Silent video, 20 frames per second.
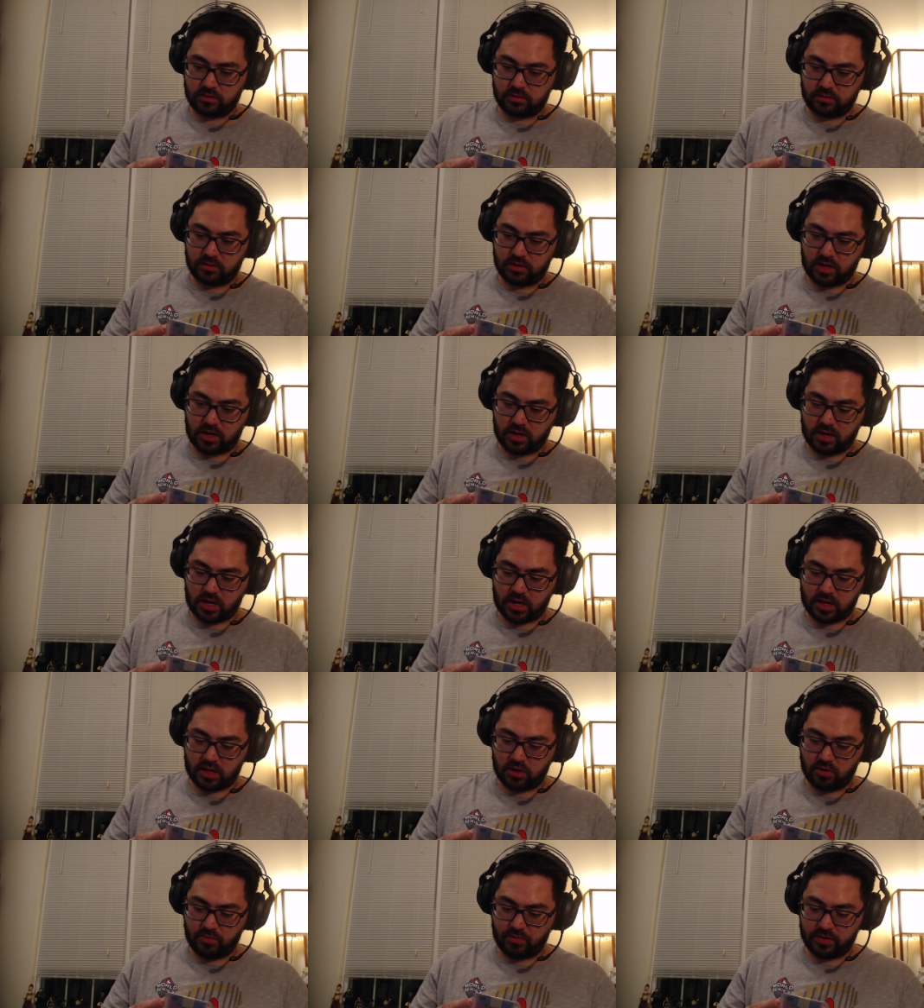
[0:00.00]
Not
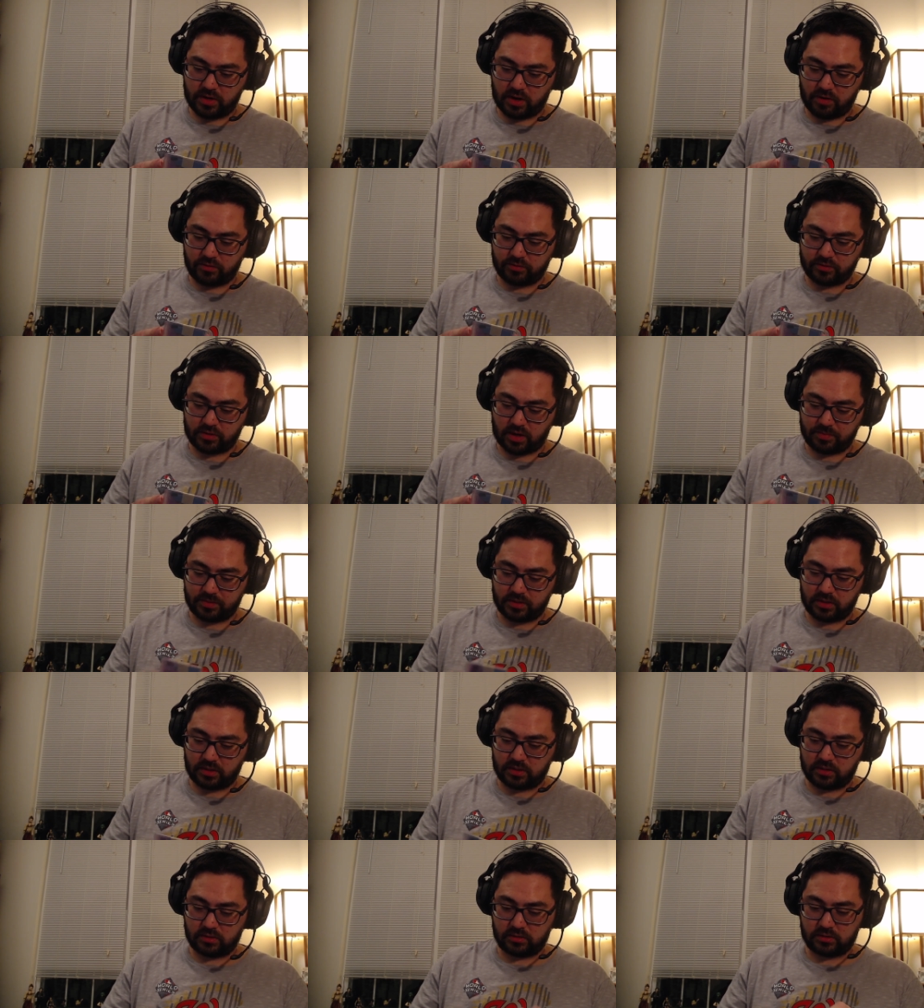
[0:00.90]
hollow, but Donruss
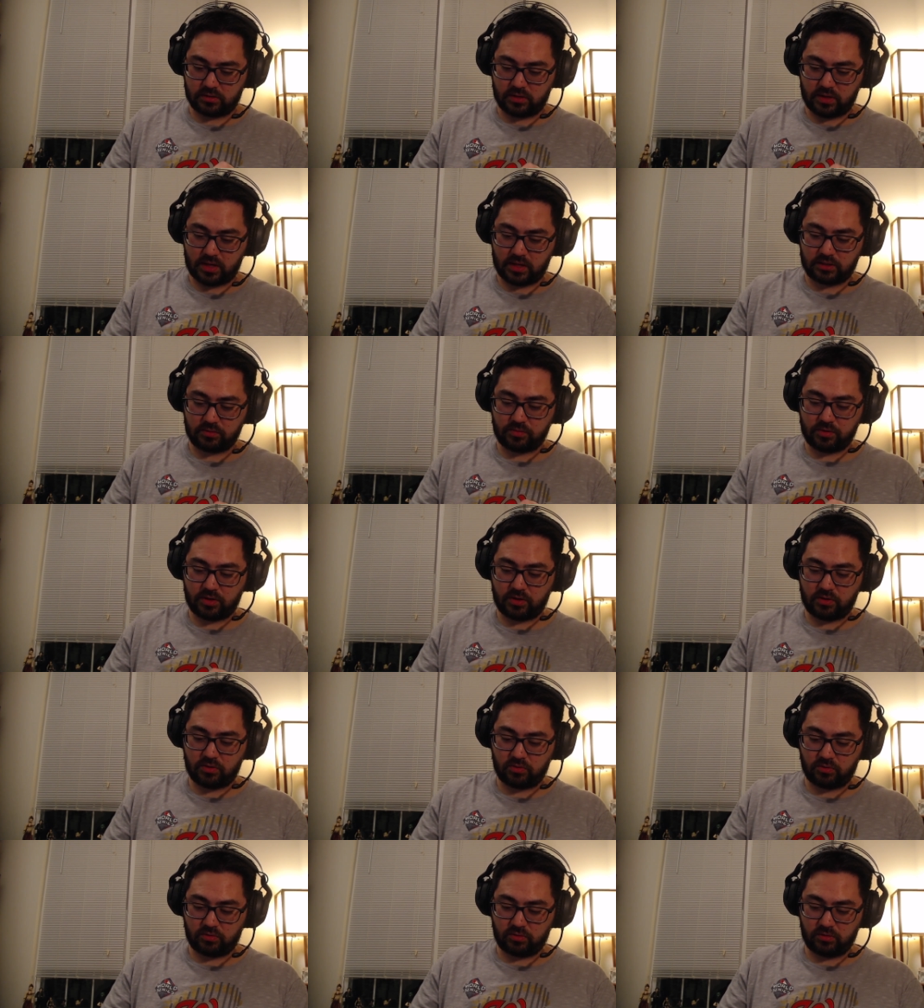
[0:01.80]
Optic. So that's pretty
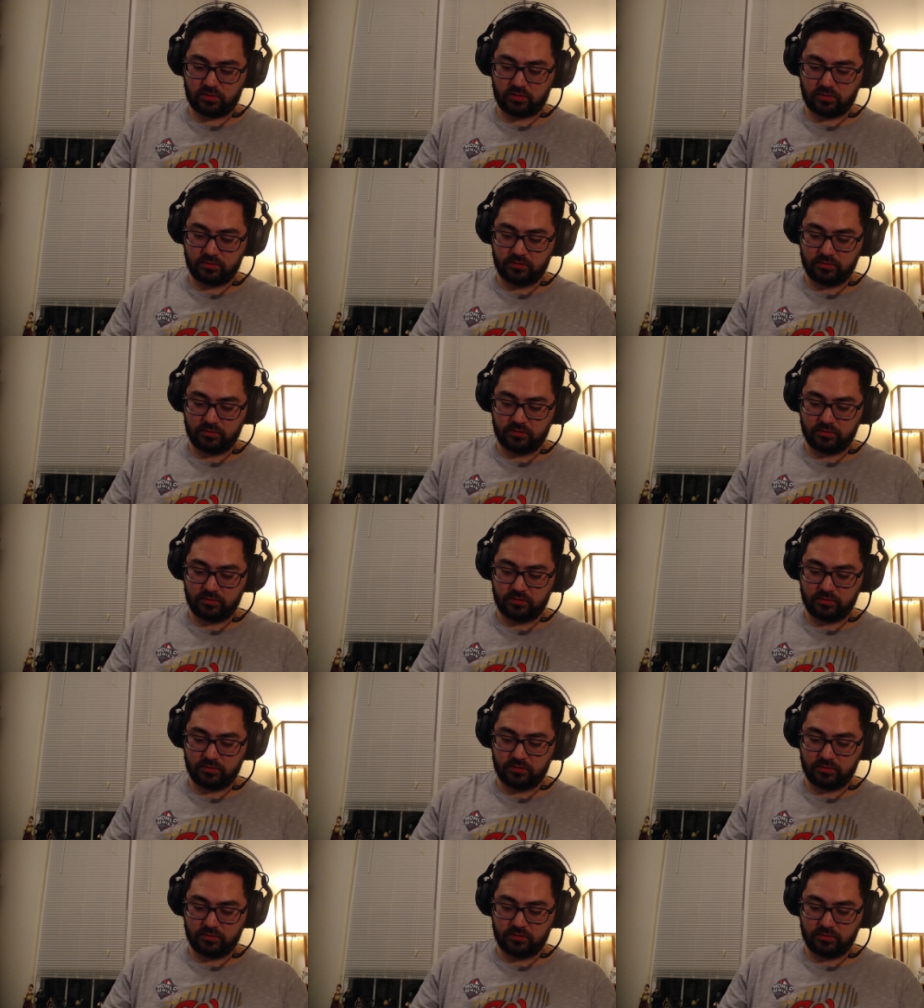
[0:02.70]
cool.